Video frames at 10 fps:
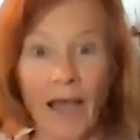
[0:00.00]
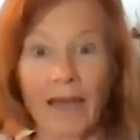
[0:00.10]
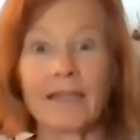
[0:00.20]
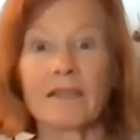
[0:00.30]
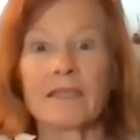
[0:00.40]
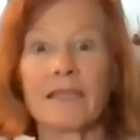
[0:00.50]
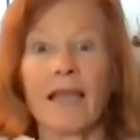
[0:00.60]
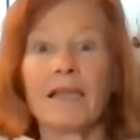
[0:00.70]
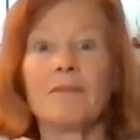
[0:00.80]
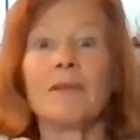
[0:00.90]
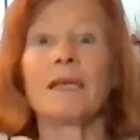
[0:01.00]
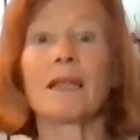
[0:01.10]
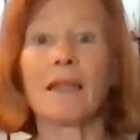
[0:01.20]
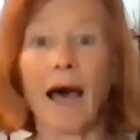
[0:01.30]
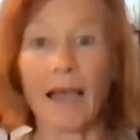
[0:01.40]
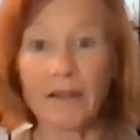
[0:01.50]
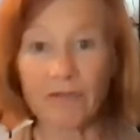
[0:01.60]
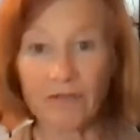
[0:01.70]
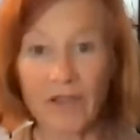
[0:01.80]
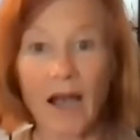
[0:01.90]
And it's taken me a
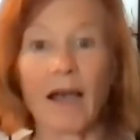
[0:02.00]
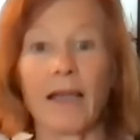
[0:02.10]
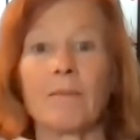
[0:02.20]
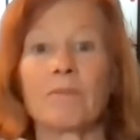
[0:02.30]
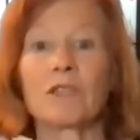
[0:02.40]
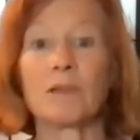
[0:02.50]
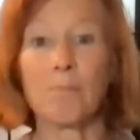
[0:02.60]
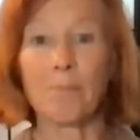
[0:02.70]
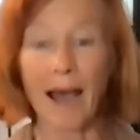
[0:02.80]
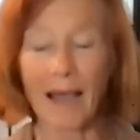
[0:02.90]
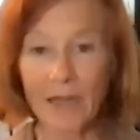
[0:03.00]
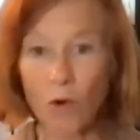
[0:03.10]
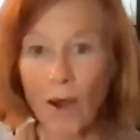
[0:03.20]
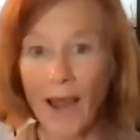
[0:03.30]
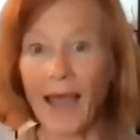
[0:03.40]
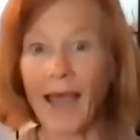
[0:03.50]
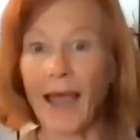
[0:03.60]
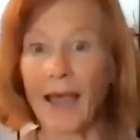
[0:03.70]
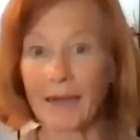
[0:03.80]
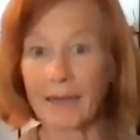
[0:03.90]
lifetime to
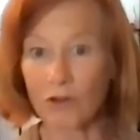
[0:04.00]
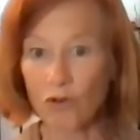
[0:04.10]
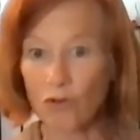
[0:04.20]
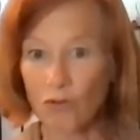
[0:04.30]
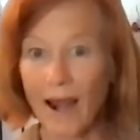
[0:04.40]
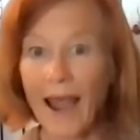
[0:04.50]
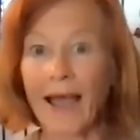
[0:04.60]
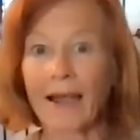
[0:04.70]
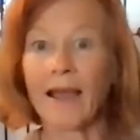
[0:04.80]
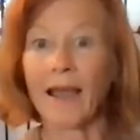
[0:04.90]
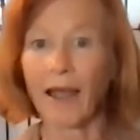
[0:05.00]
biohack and crack